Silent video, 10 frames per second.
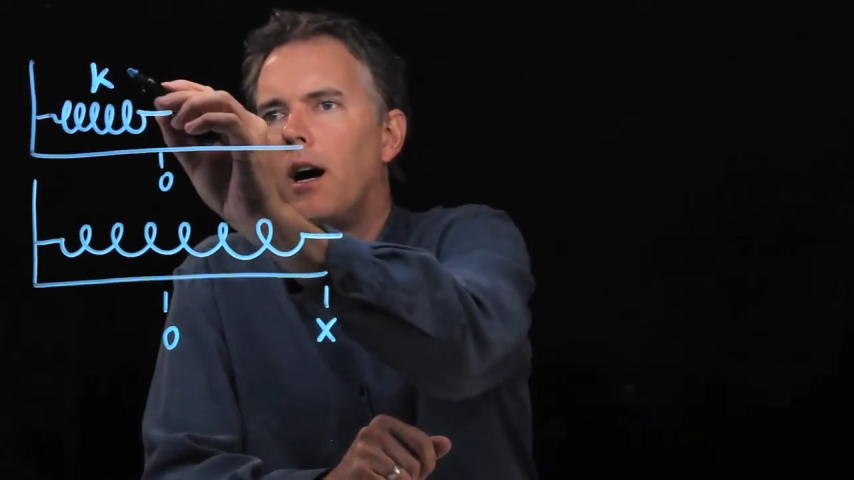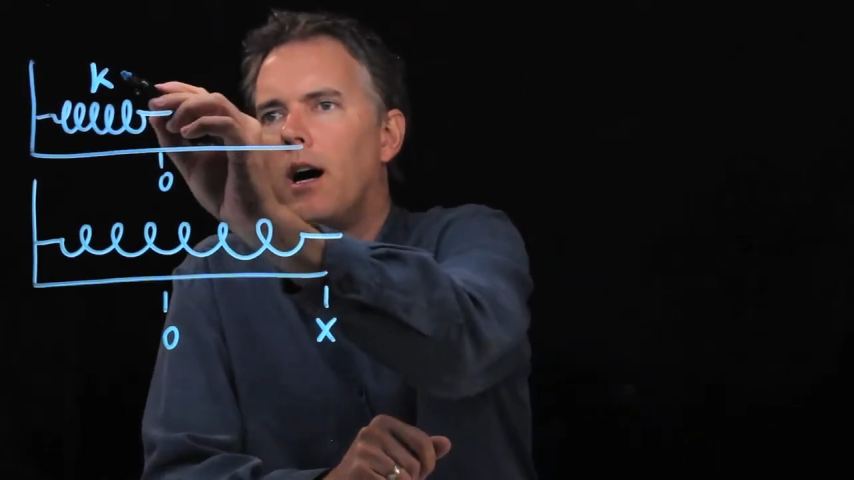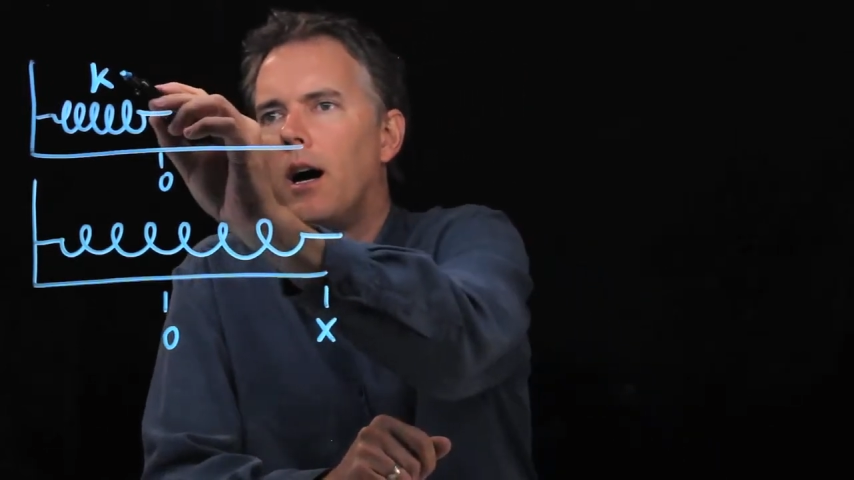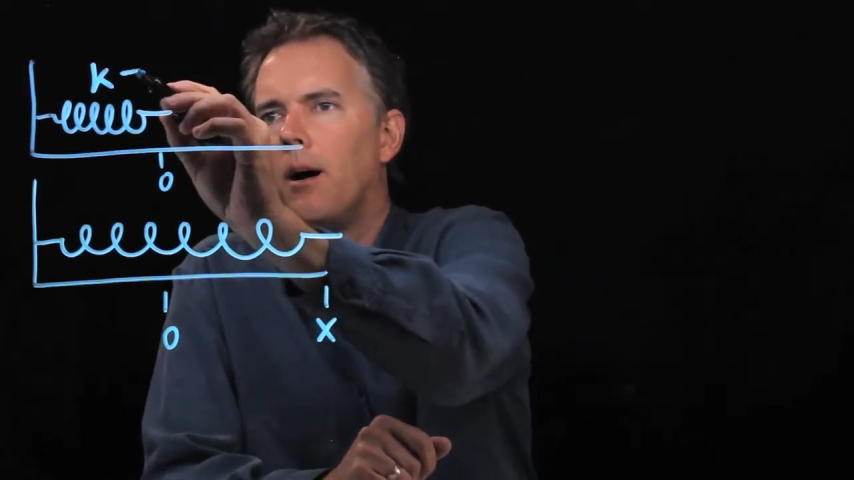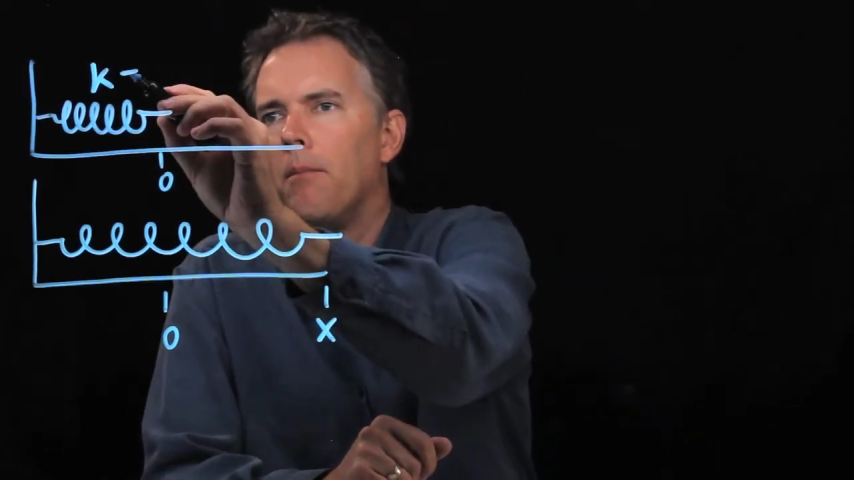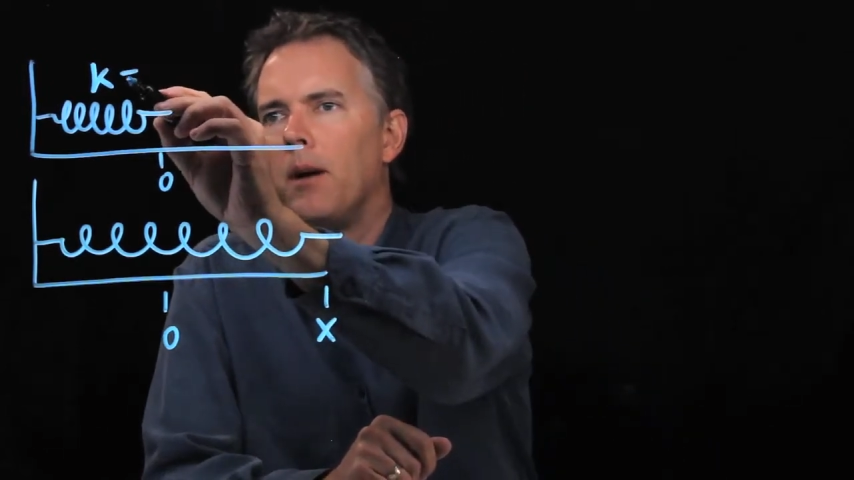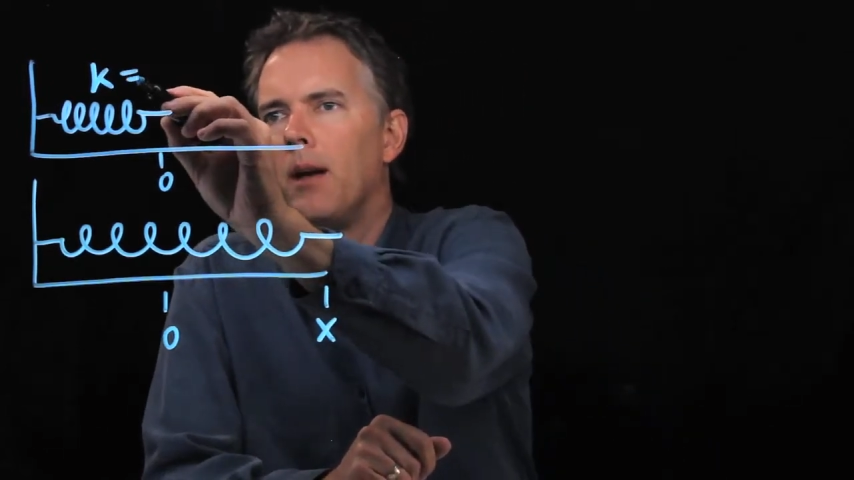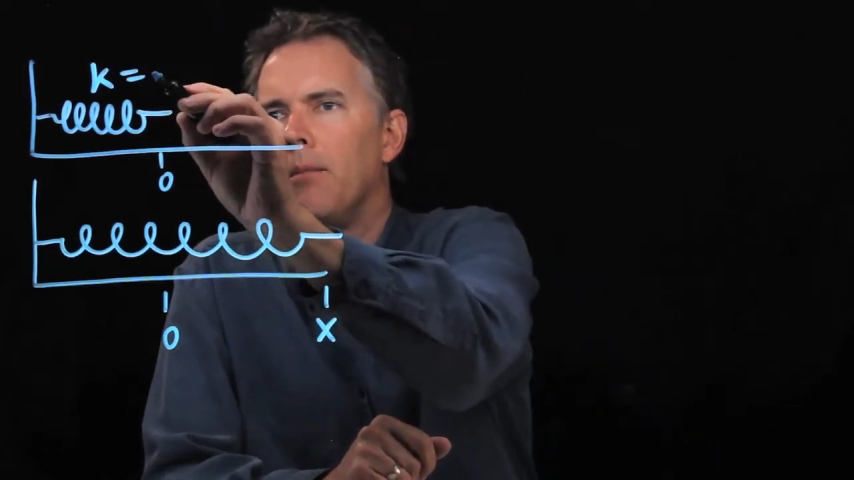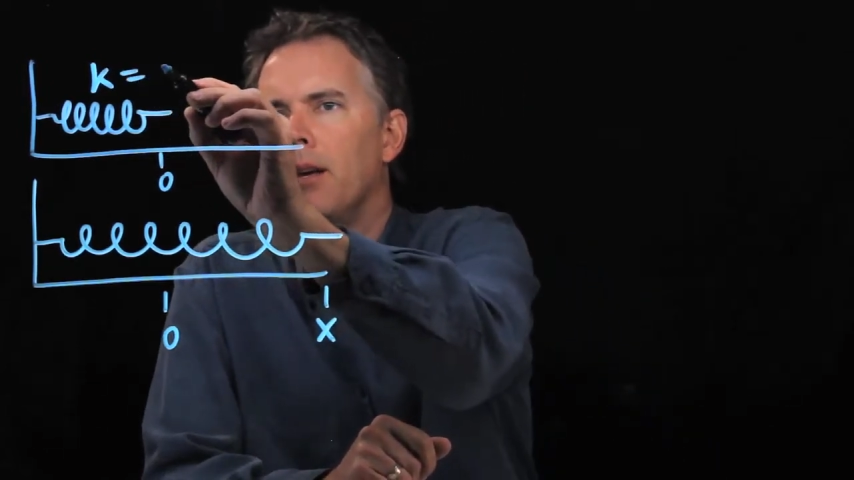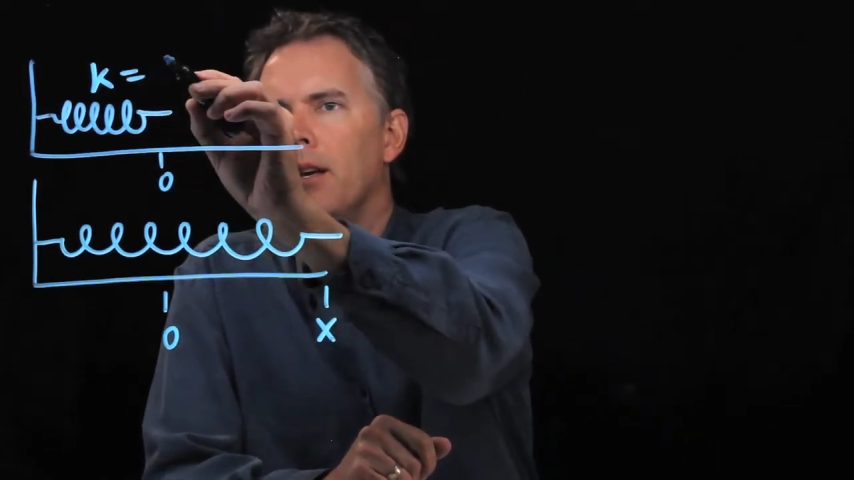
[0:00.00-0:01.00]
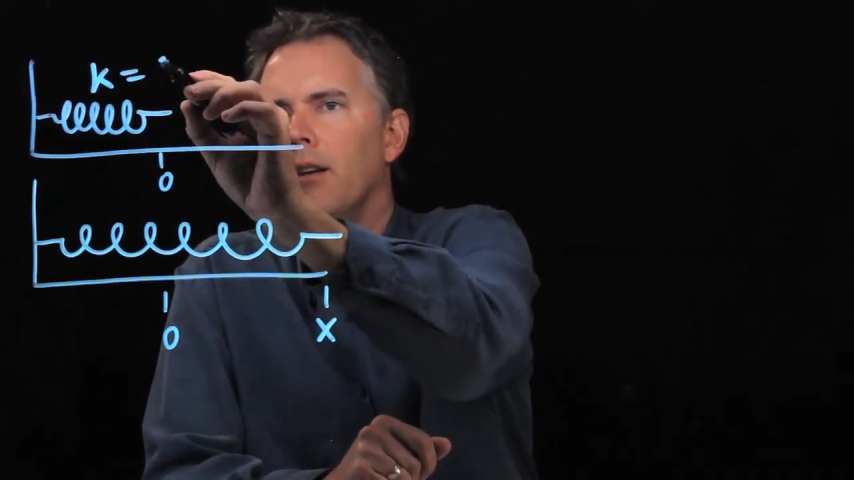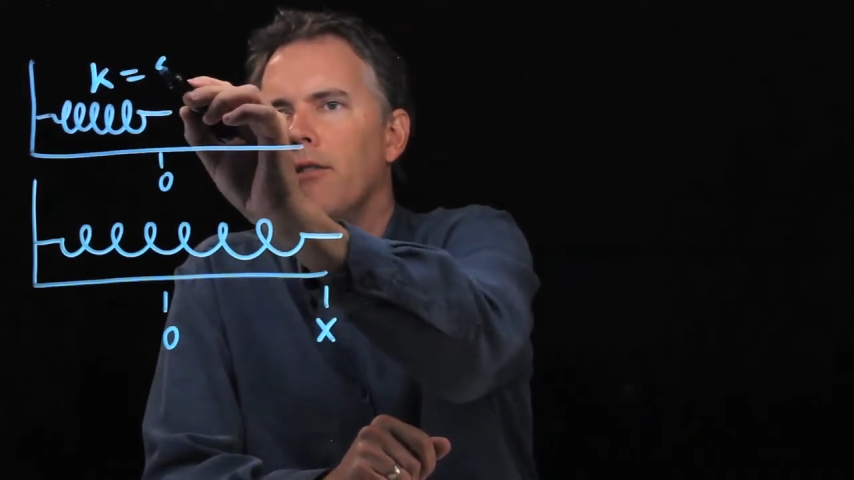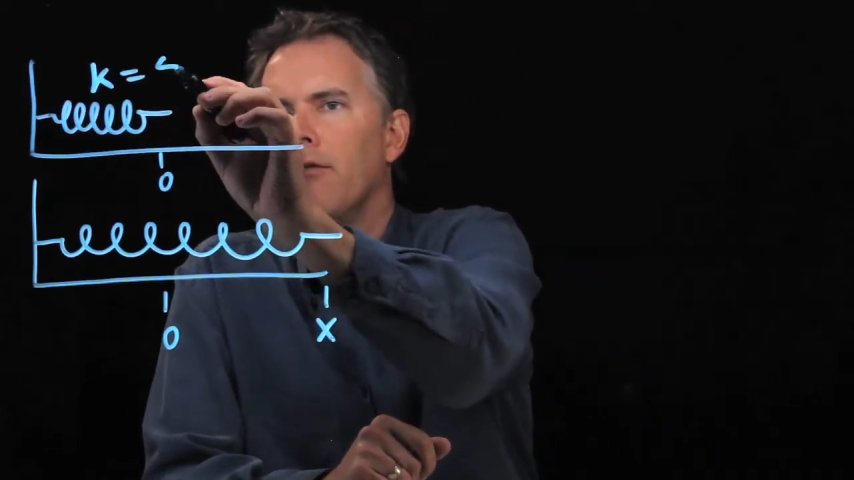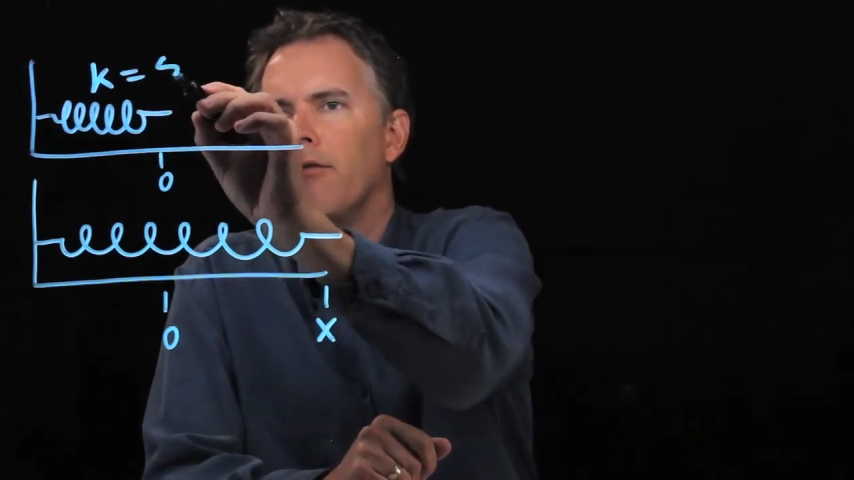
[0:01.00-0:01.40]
uh, maybe